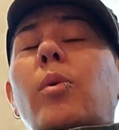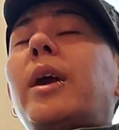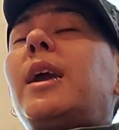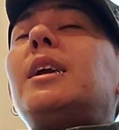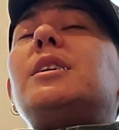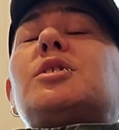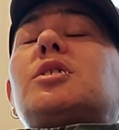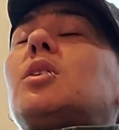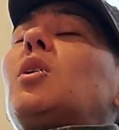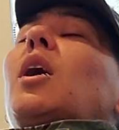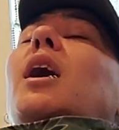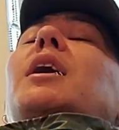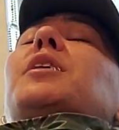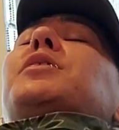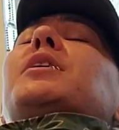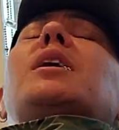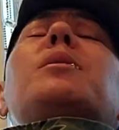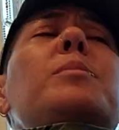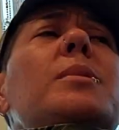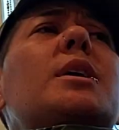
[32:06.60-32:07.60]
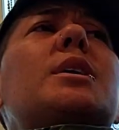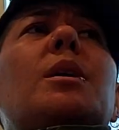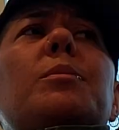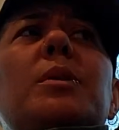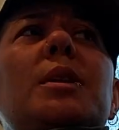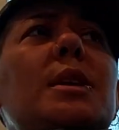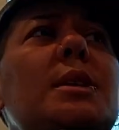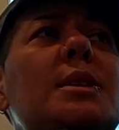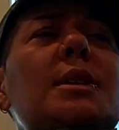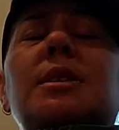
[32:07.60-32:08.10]
Right. So I thought me
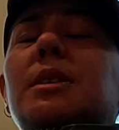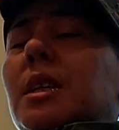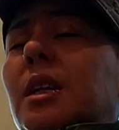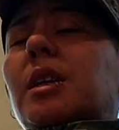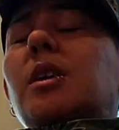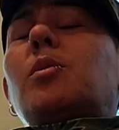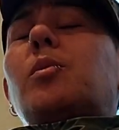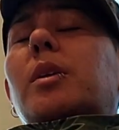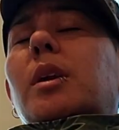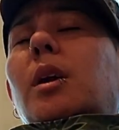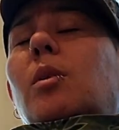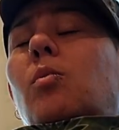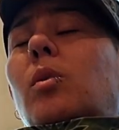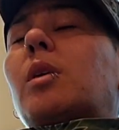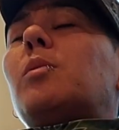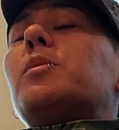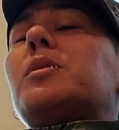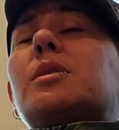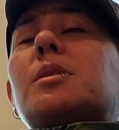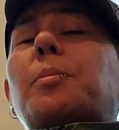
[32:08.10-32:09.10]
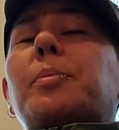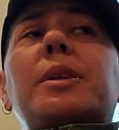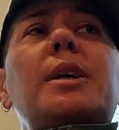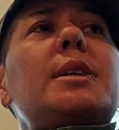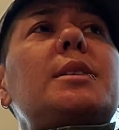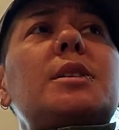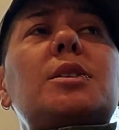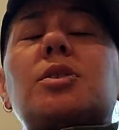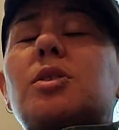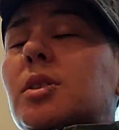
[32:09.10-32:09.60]
coming in to tell you what I want was a
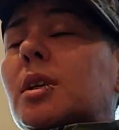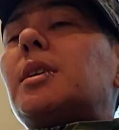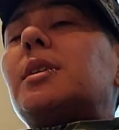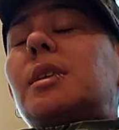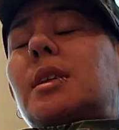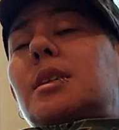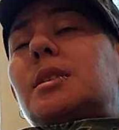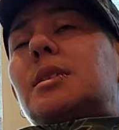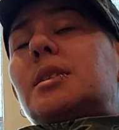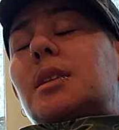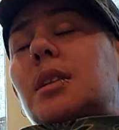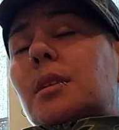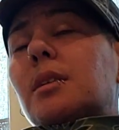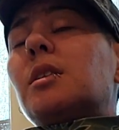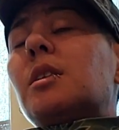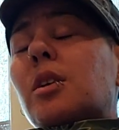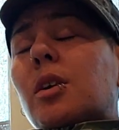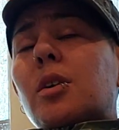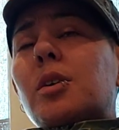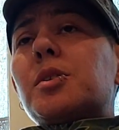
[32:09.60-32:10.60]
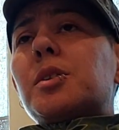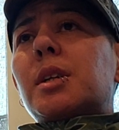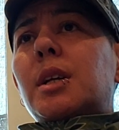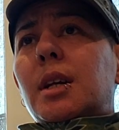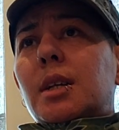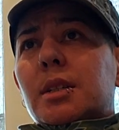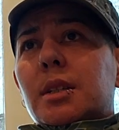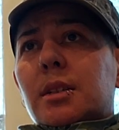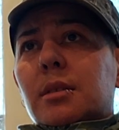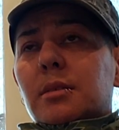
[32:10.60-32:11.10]
place to start these
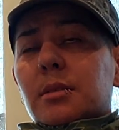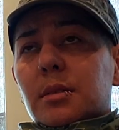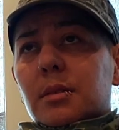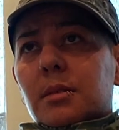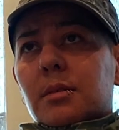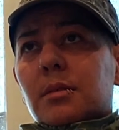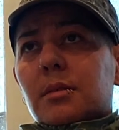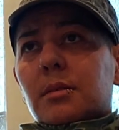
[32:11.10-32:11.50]
negotiations.